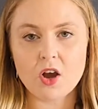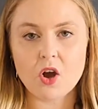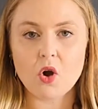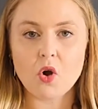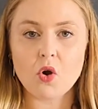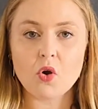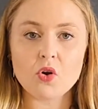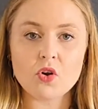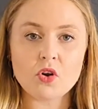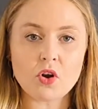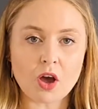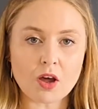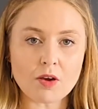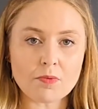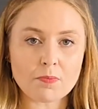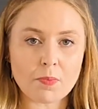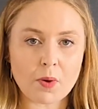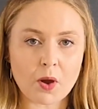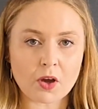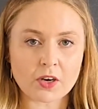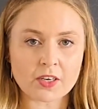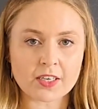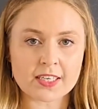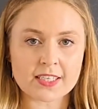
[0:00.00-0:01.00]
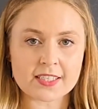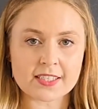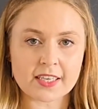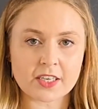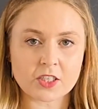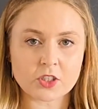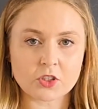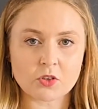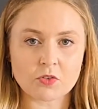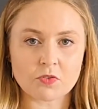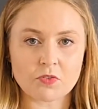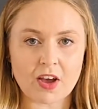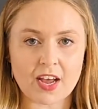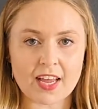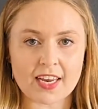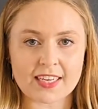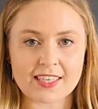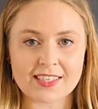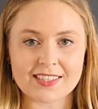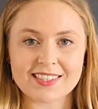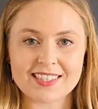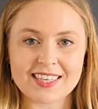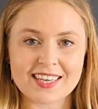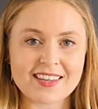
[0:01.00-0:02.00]
or non-partner sexual
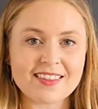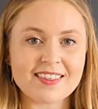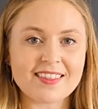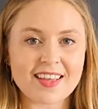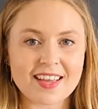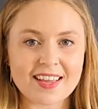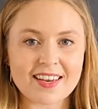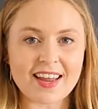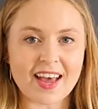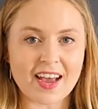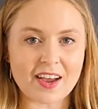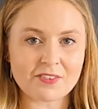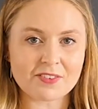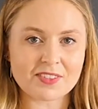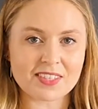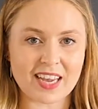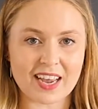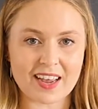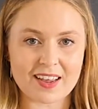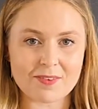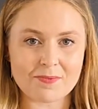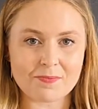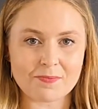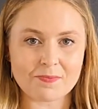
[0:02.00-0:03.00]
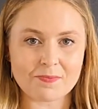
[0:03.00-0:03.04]
violence in their lifetime.